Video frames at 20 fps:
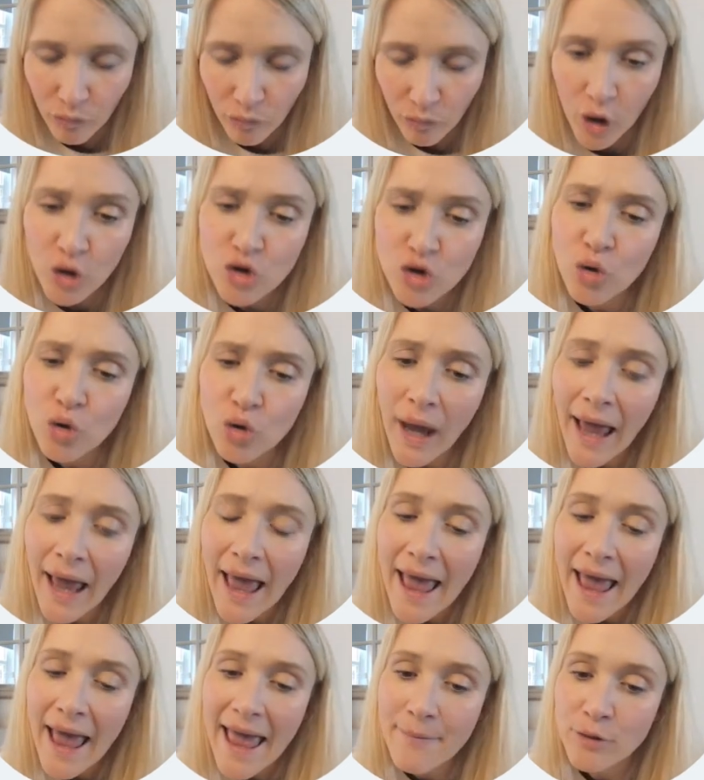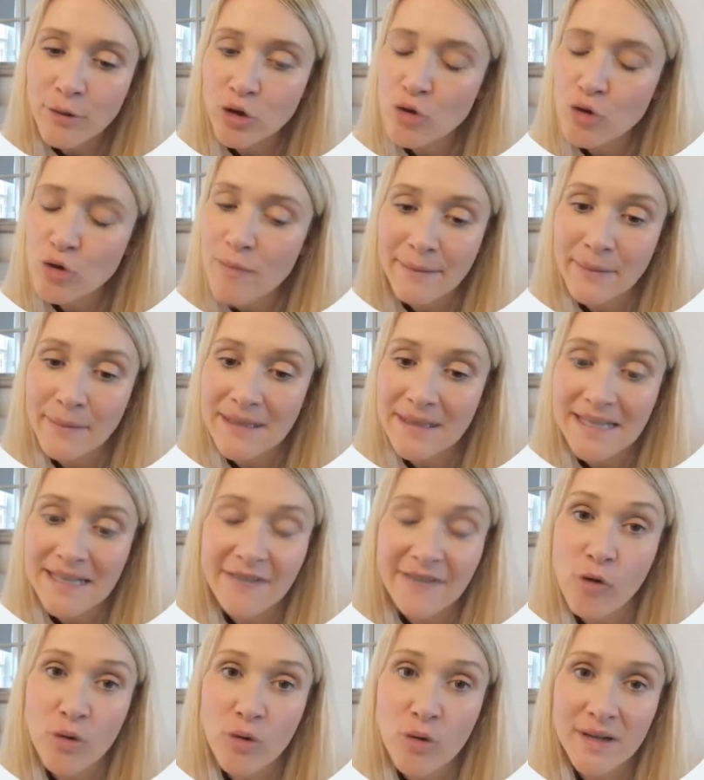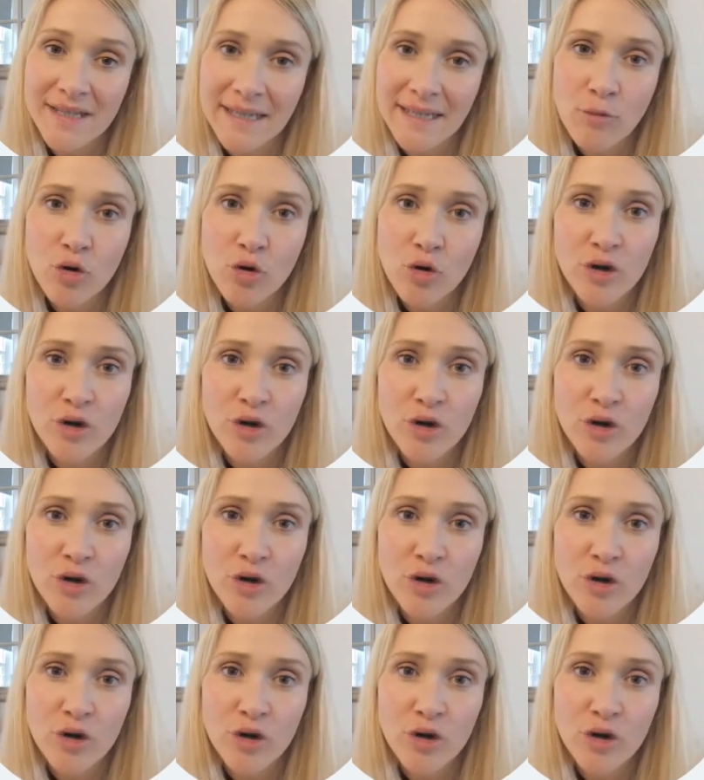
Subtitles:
So you might be, say, focusing more